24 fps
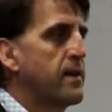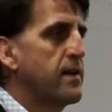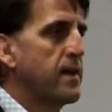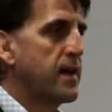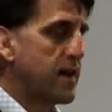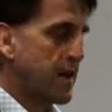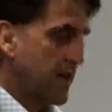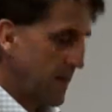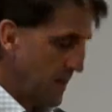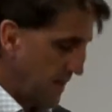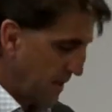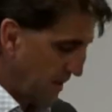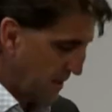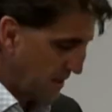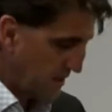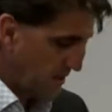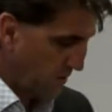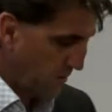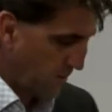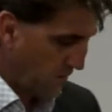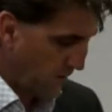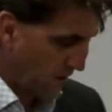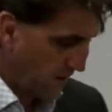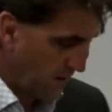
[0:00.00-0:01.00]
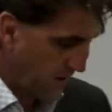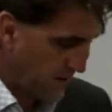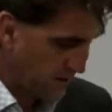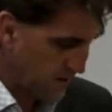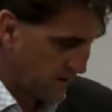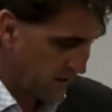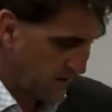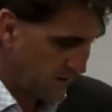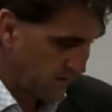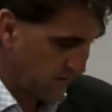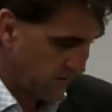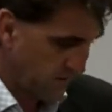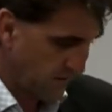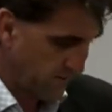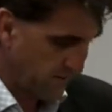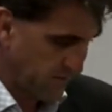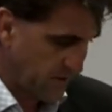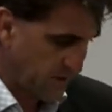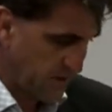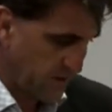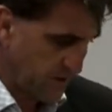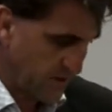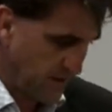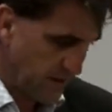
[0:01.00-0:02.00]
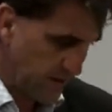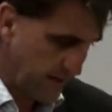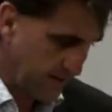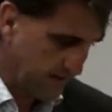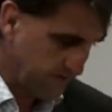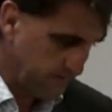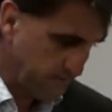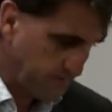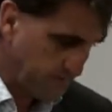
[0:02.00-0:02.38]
and getting yourself closer to an opportunity.